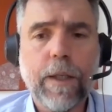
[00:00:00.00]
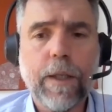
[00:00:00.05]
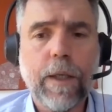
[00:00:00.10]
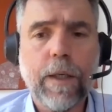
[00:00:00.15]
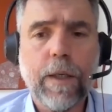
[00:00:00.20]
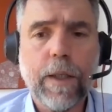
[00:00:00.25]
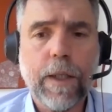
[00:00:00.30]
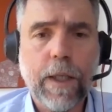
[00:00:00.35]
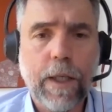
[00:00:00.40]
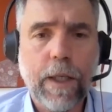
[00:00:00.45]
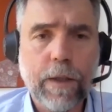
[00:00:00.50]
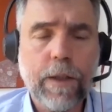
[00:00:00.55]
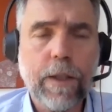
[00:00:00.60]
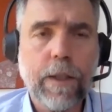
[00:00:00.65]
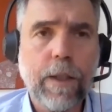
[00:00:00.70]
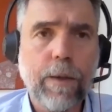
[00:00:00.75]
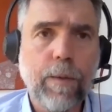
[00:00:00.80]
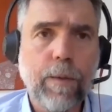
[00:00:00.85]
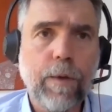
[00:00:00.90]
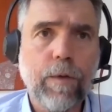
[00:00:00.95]
I can't
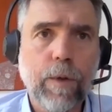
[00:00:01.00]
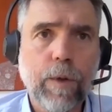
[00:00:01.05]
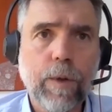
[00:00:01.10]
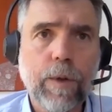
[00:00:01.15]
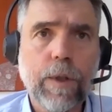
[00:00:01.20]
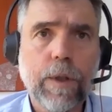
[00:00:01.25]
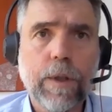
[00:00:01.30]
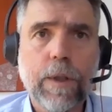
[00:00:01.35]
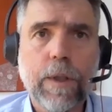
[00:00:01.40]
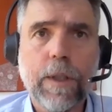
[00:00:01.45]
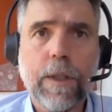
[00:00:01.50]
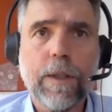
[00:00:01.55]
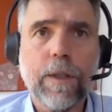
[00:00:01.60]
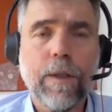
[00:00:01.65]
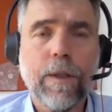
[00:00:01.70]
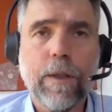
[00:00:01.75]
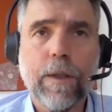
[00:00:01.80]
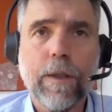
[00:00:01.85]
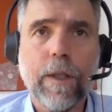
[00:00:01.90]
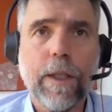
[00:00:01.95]
say, we've looked, and it's
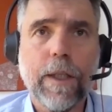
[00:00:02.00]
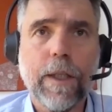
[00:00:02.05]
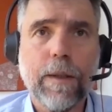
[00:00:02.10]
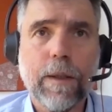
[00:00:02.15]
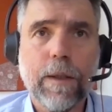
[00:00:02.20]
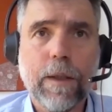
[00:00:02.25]
not like